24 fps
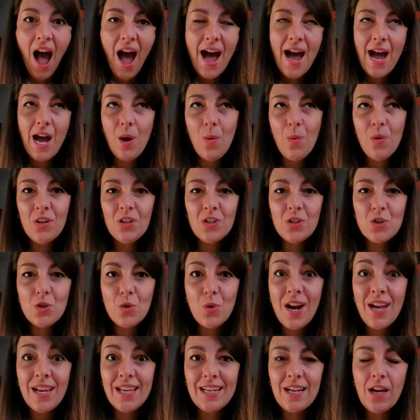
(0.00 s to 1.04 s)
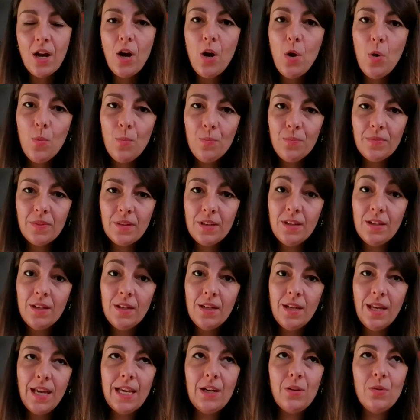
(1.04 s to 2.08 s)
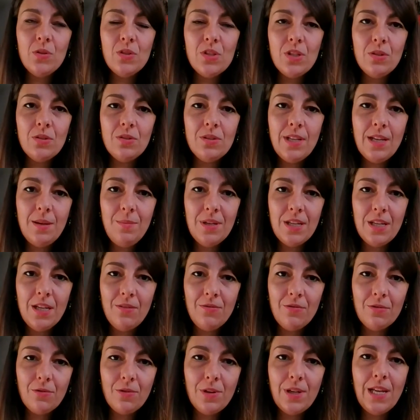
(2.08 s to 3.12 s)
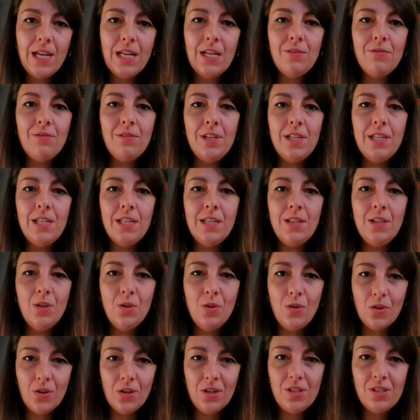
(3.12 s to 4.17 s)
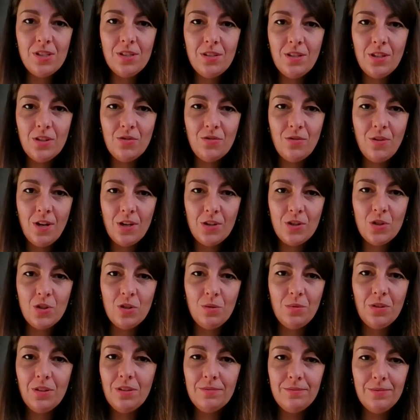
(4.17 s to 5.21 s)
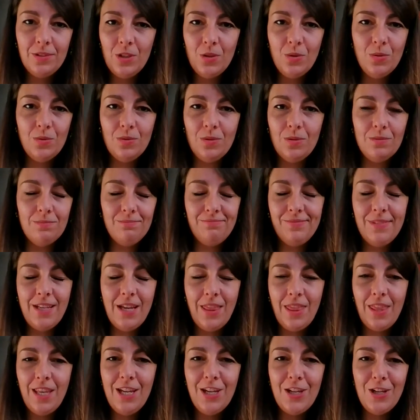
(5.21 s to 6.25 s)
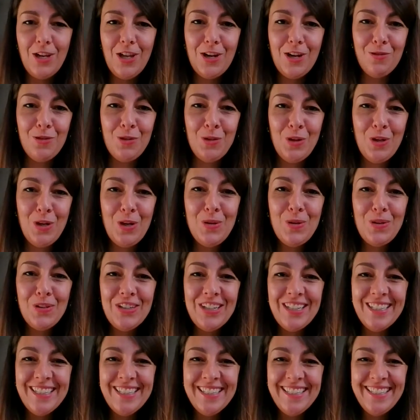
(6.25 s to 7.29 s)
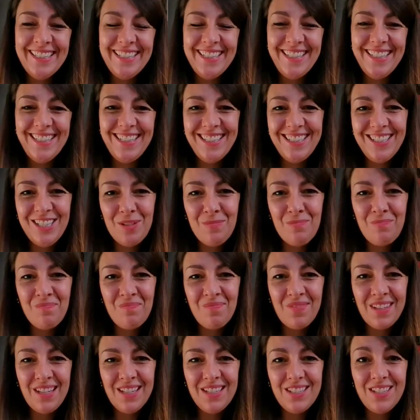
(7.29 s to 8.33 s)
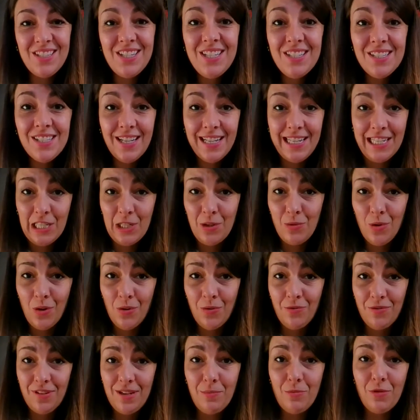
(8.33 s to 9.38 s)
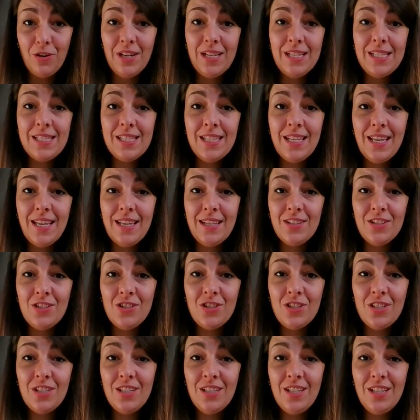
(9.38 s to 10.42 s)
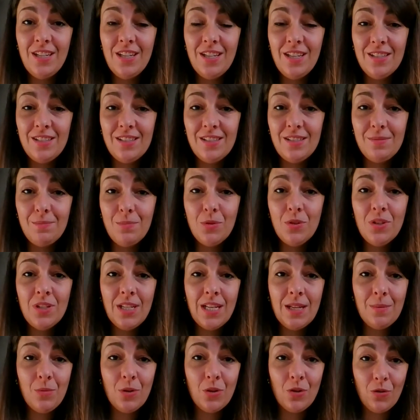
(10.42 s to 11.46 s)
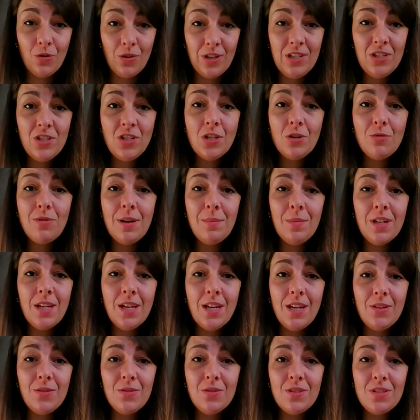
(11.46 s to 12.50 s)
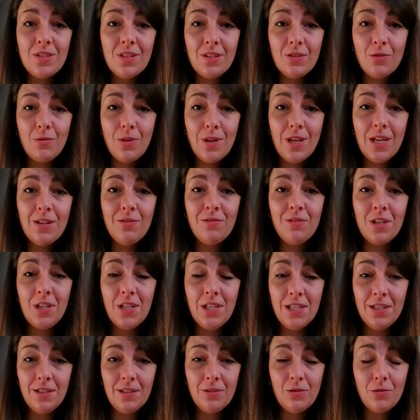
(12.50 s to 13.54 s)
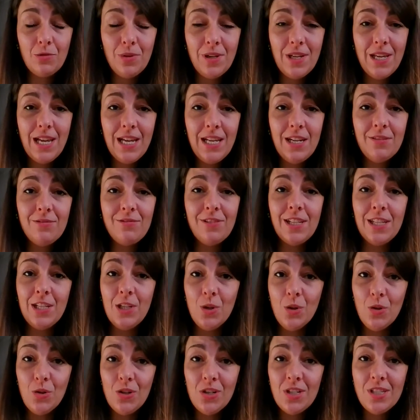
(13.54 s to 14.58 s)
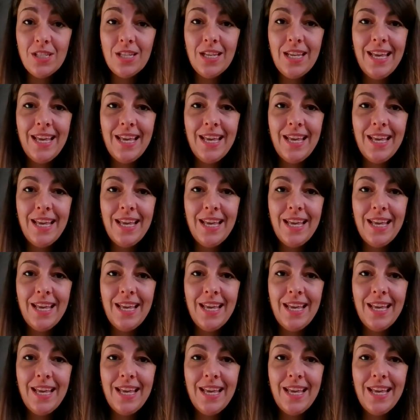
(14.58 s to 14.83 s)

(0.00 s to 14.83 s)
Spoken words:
I want to try it. Oh, and also Debbie of Creatively Yours, a Dutch Flosstuber. I think a lot of you know her. She's dyeing her own fabrics, and she is putting them on her Instagram account, Creatively Yours.